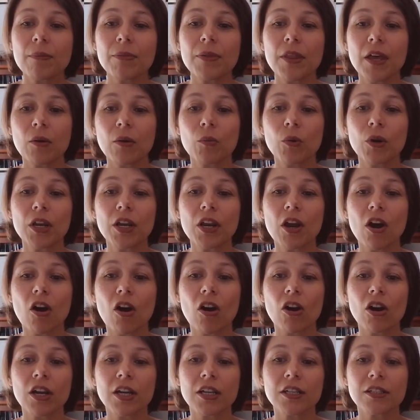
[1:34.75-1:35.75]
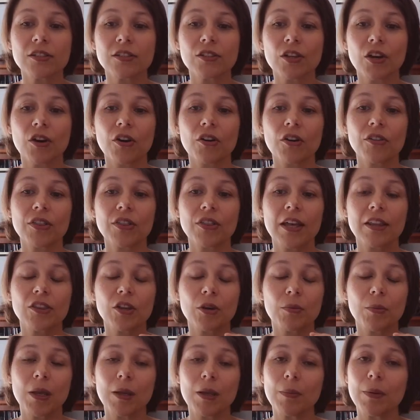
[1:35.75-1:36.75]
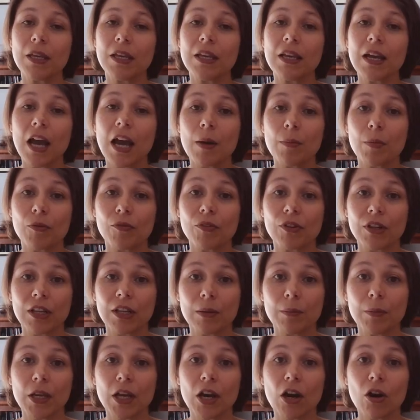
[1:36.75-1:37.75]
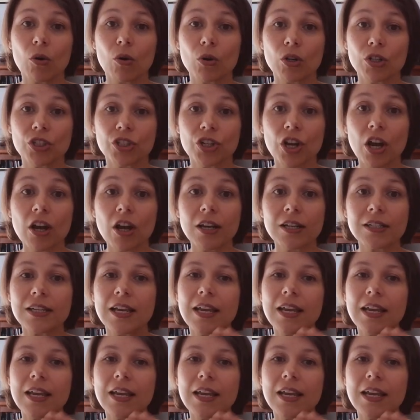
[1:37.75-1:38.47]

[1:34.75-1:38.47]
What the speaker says: then we are concerned that there may be hypovolemia or shock,